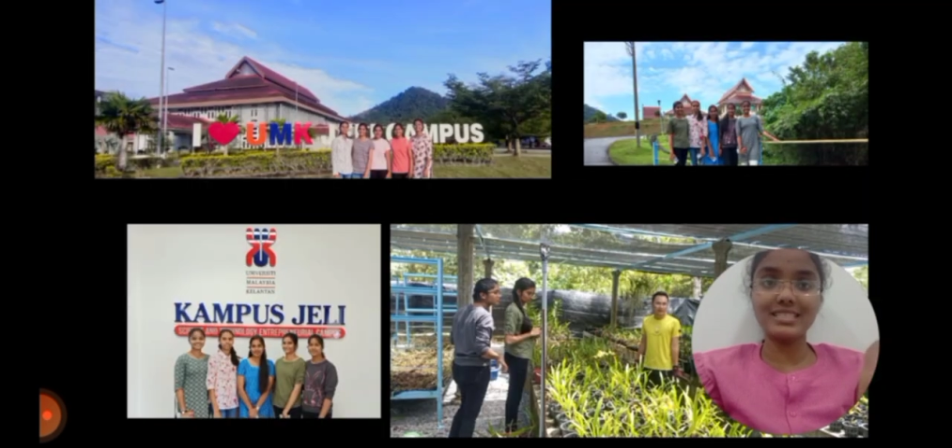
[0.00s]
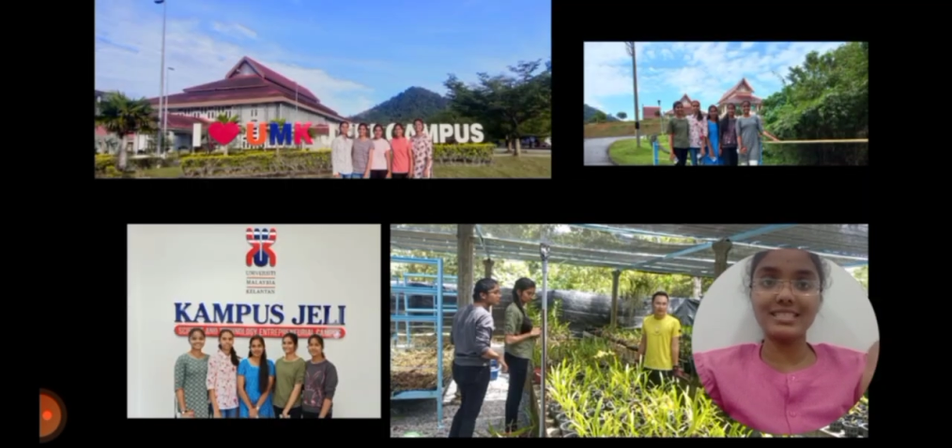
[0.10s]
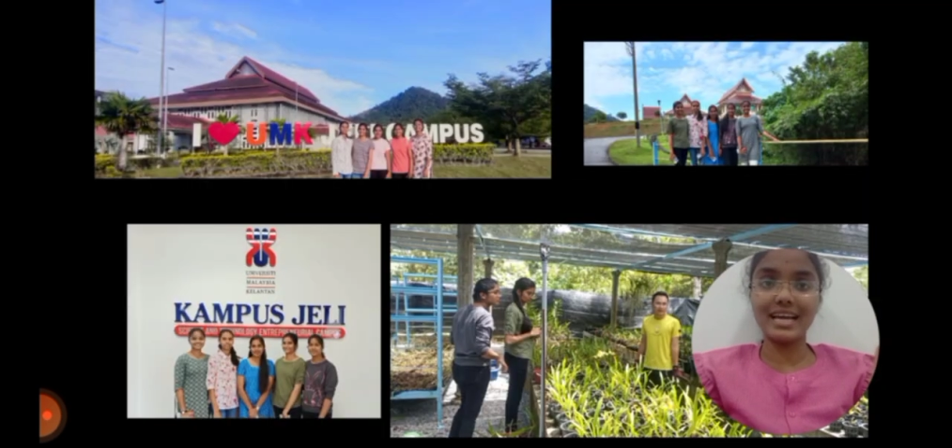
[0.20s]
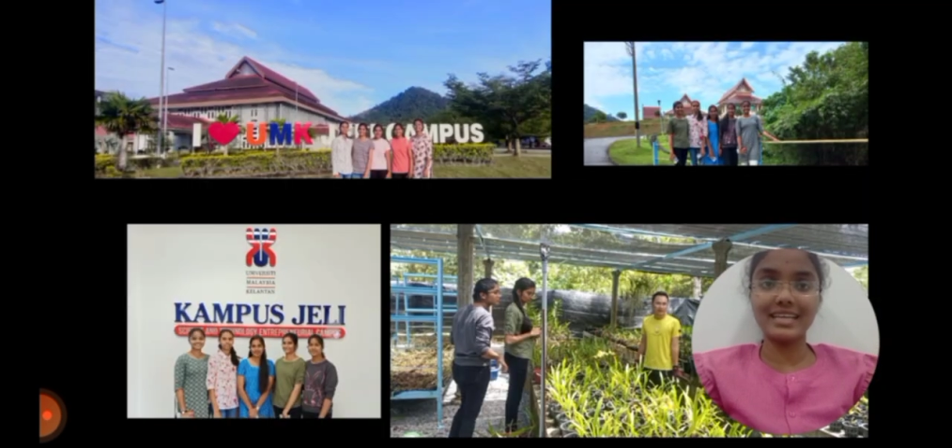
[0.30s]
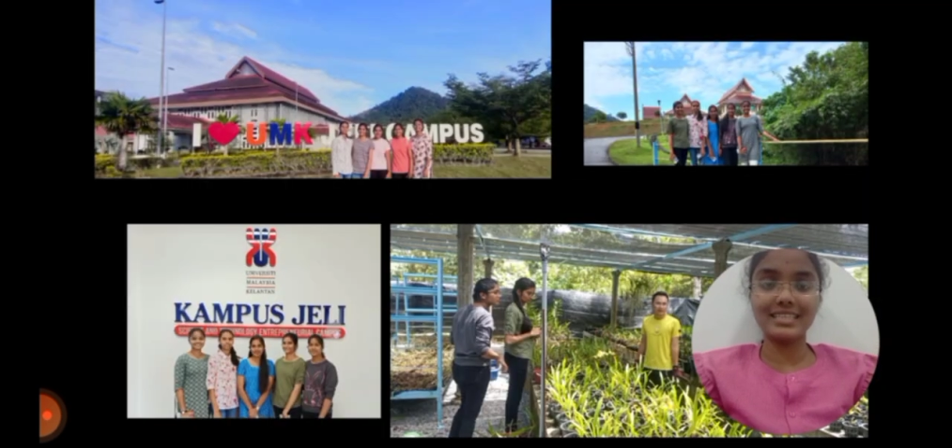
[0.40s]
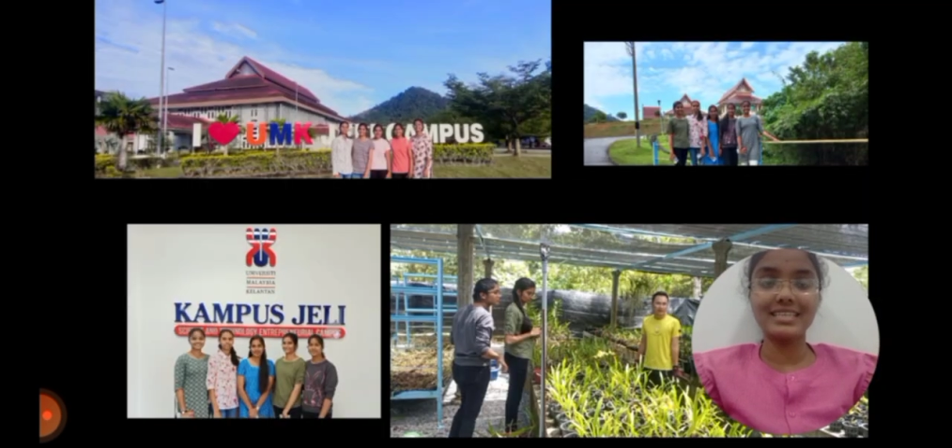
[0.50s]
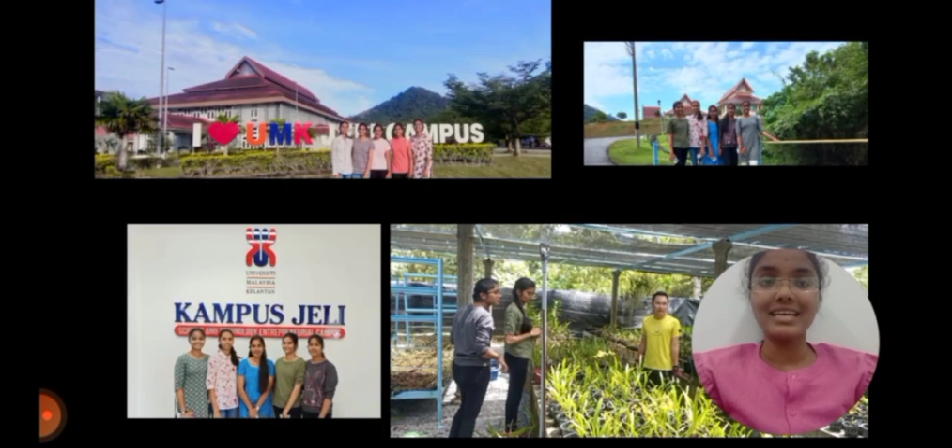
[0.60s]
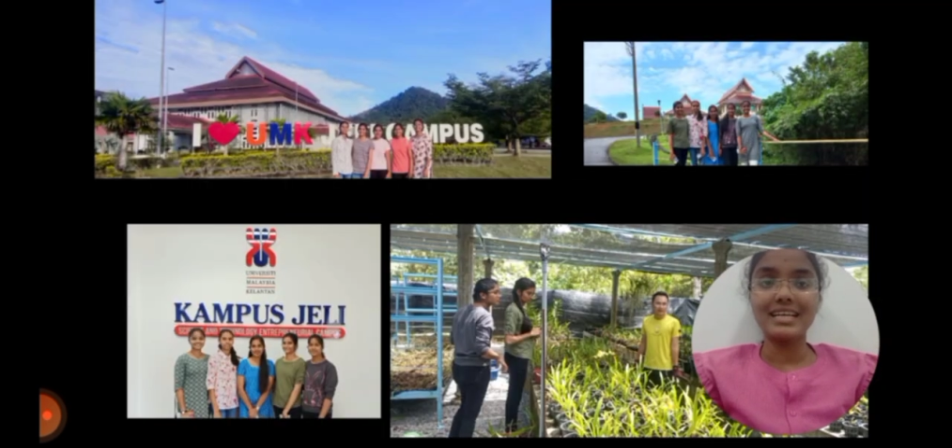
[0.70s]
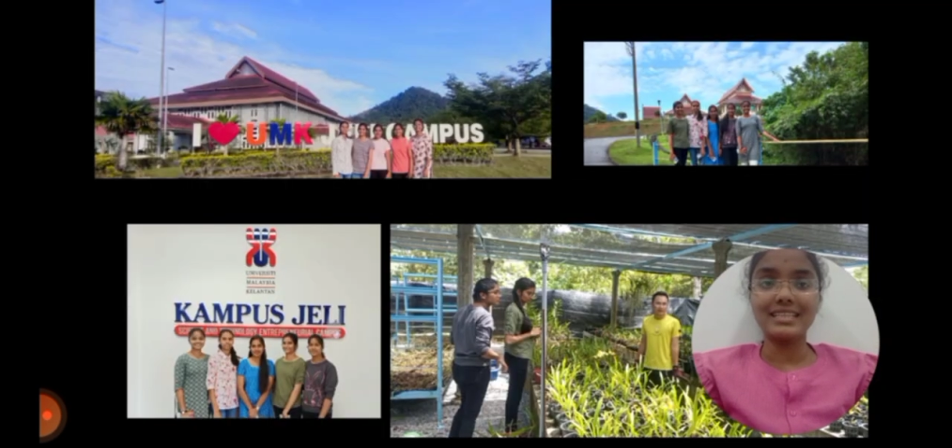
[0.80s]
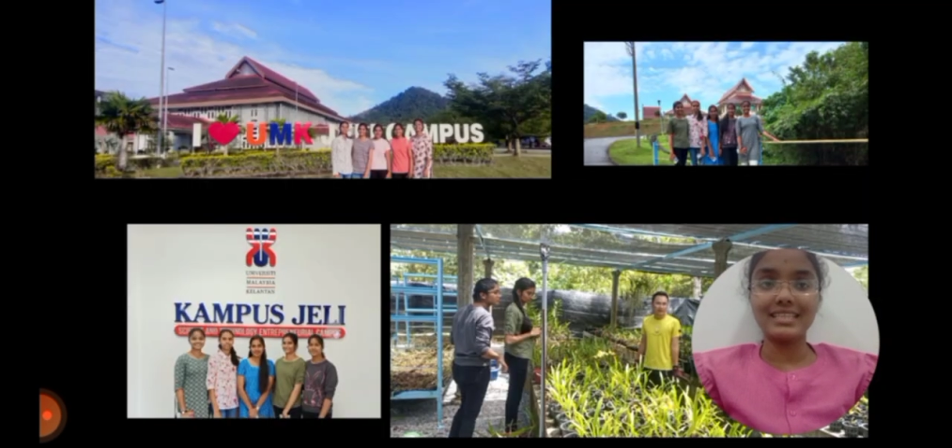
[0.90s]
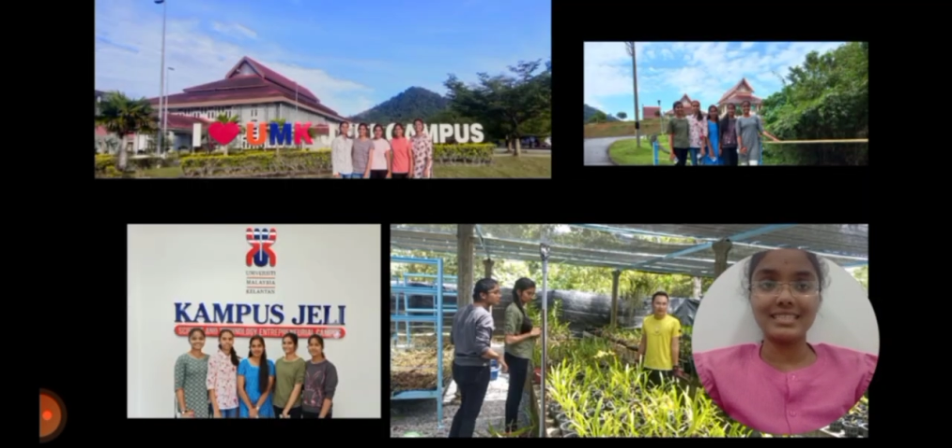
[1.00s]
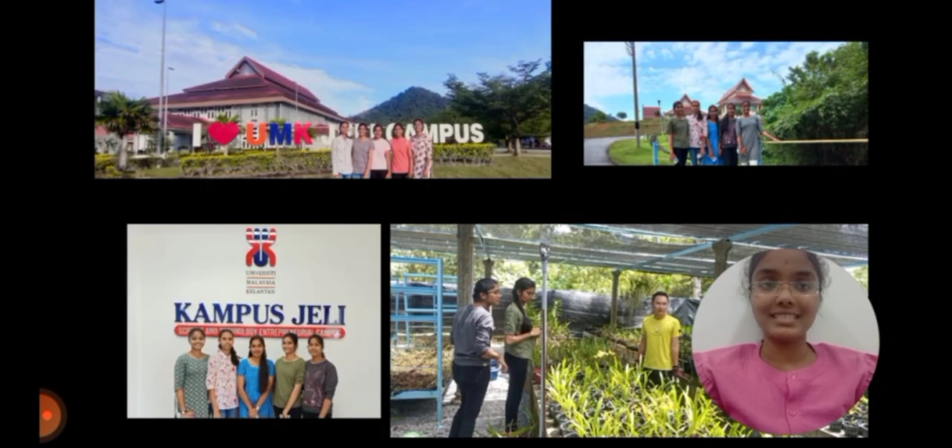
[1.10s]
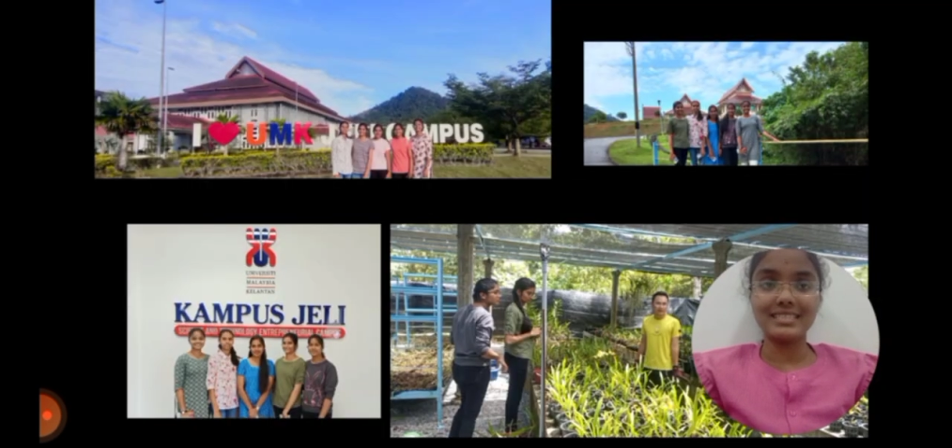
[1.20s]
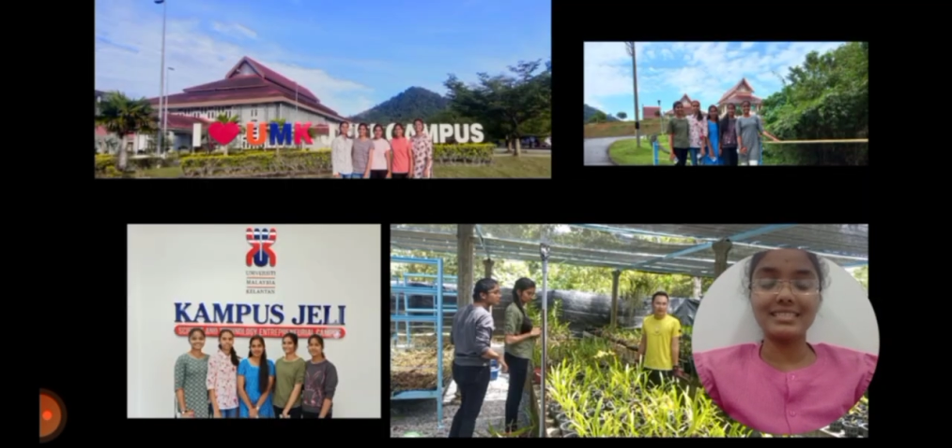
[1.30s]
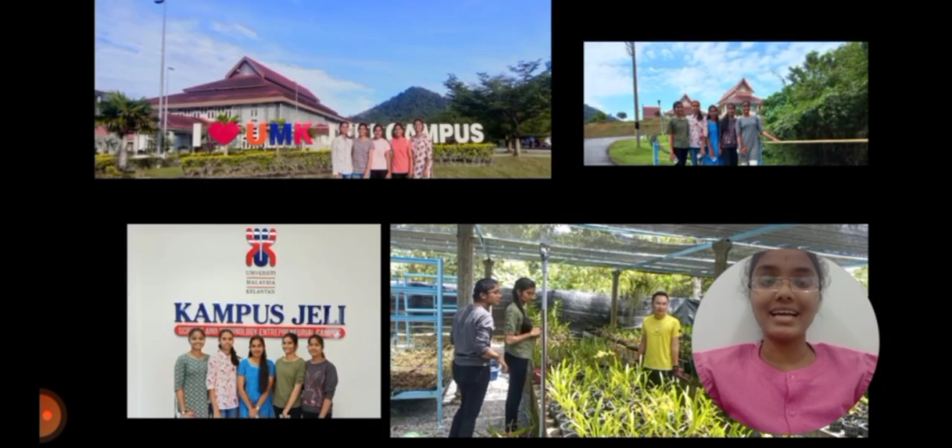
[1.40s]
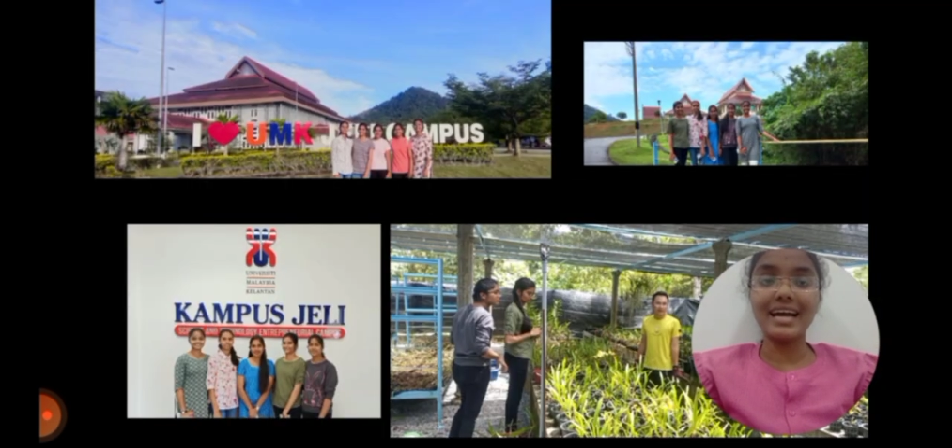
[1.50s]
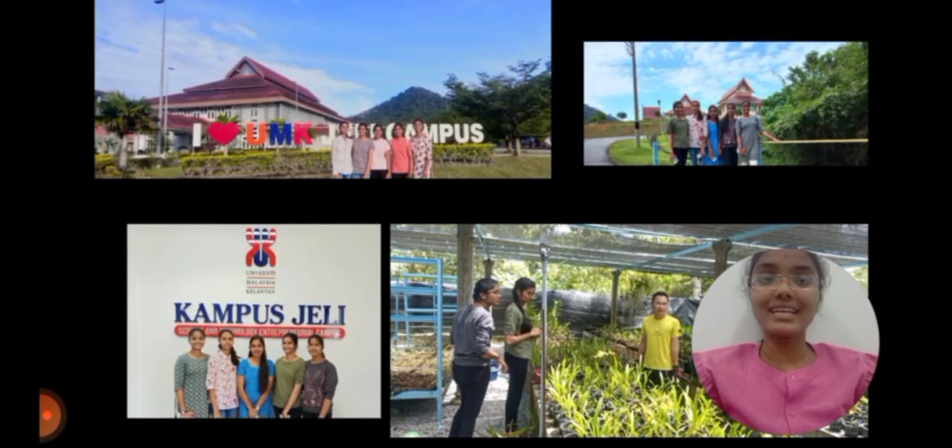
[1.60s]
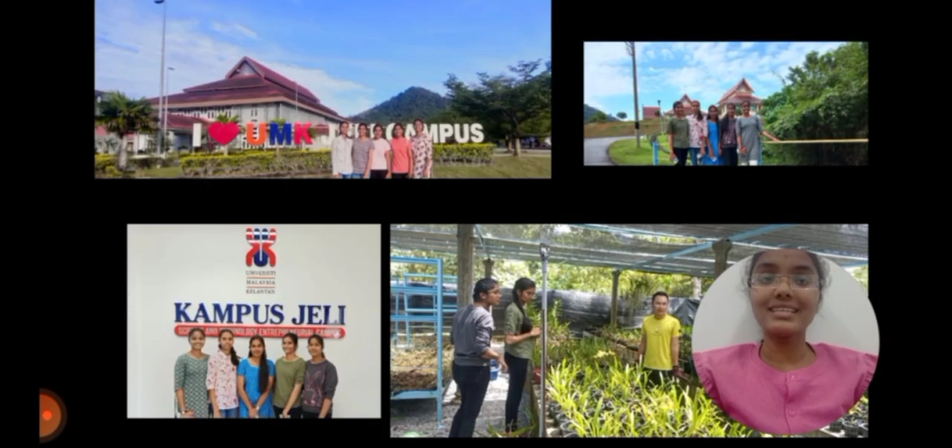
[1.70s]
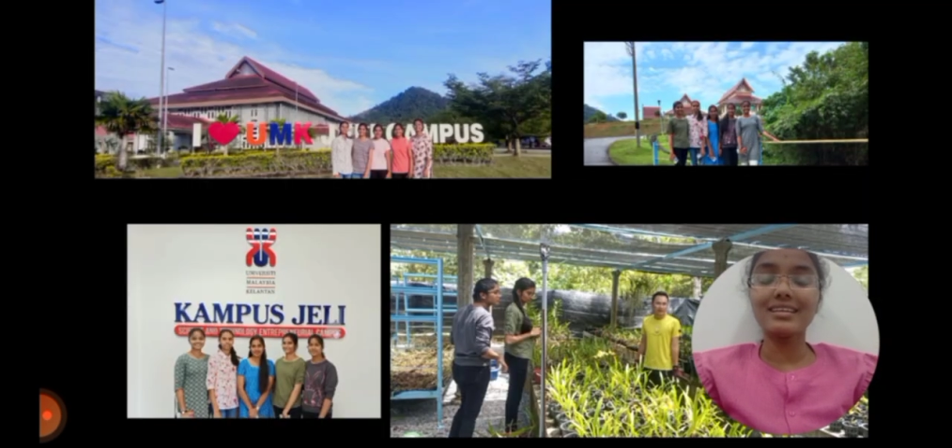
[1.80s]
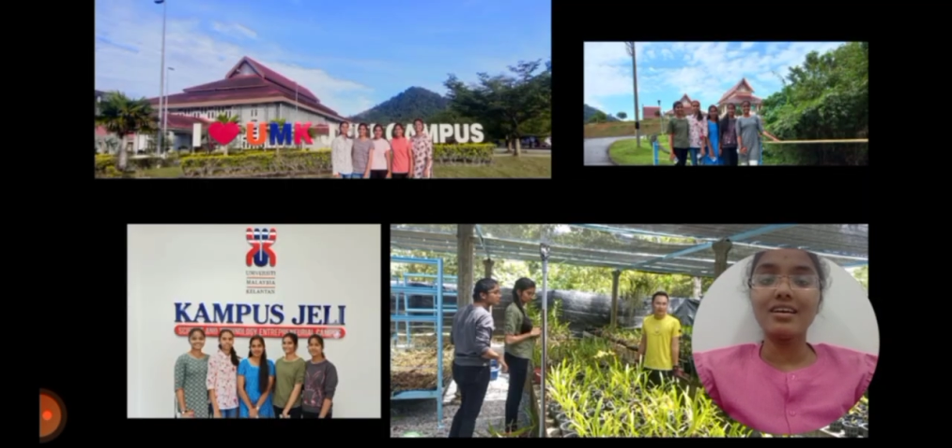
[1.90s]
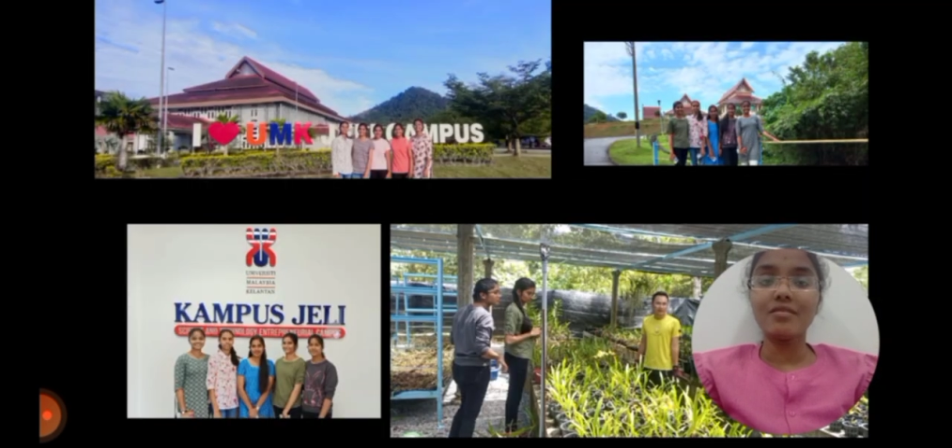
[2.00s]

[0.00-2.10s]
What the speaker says: site, this is the site